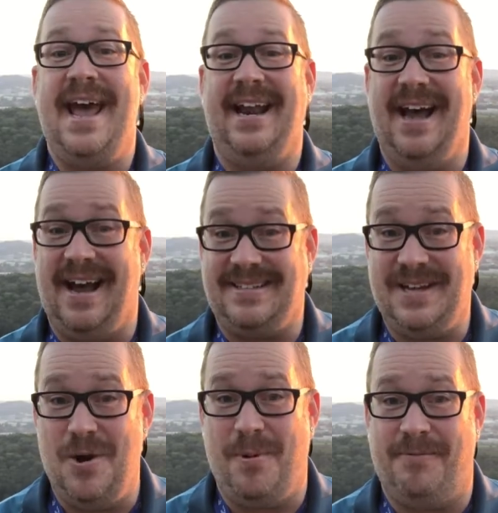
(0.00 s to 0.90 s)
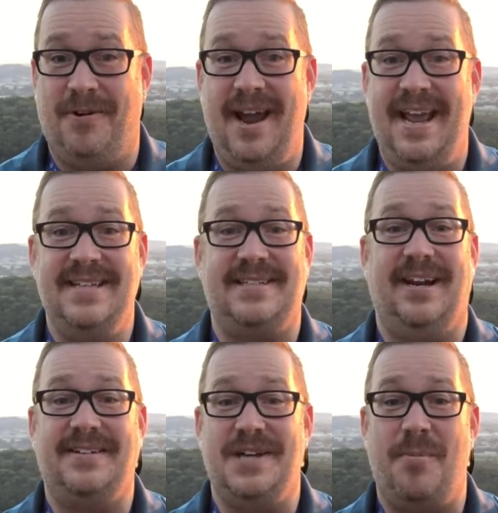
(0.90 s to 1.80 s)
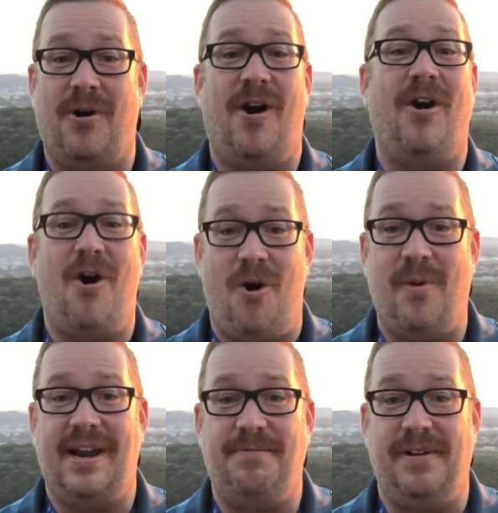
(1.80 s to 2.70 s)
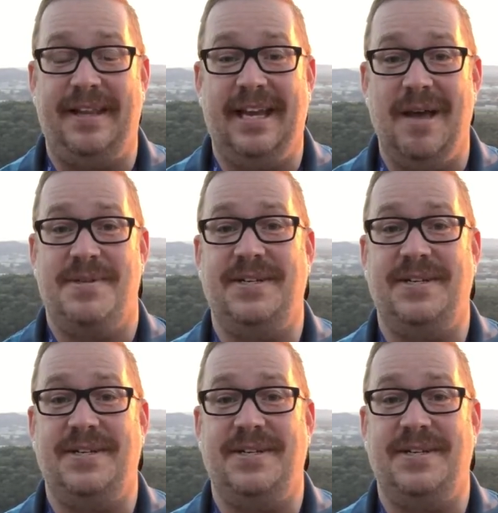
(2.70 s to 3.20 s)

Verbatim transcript: and October, Fridays in October are already filling up.